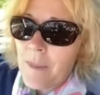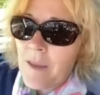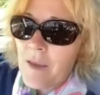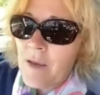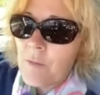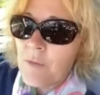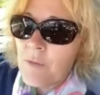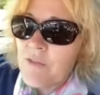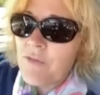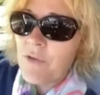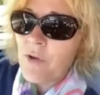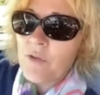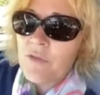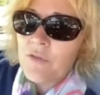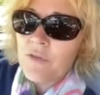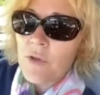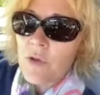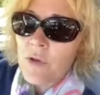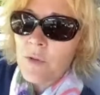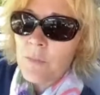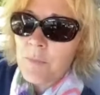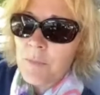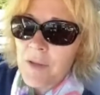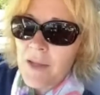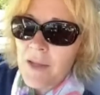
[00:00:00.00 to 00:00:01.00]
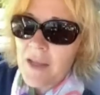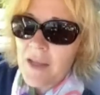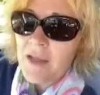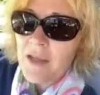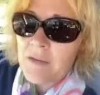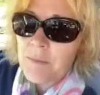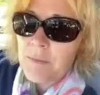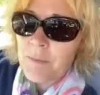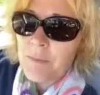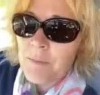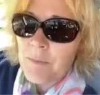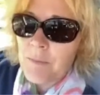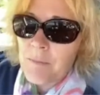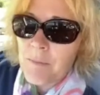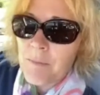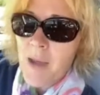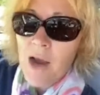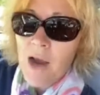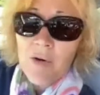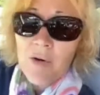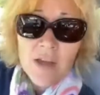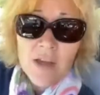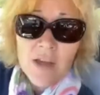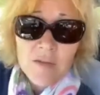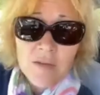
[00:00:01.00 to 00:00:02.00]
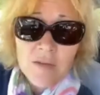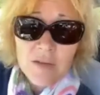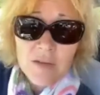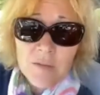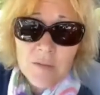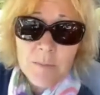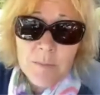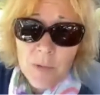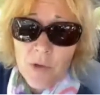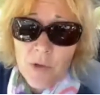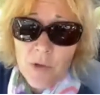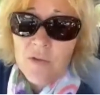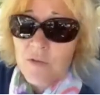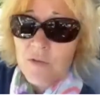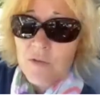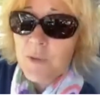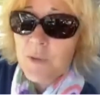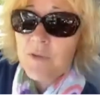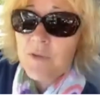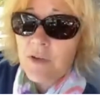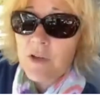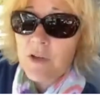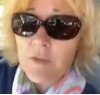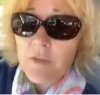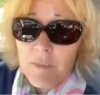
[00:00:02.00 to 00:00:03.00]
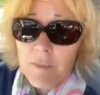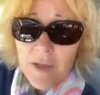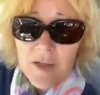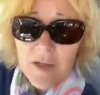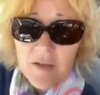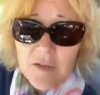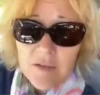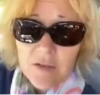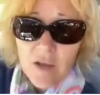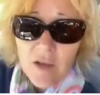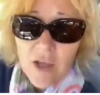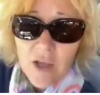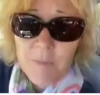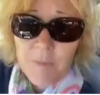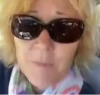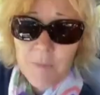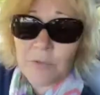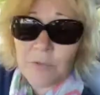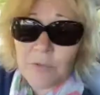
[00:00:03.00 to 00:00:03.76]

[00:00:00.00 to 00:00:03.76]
We've also played Marians in Bern, Switzerland many times.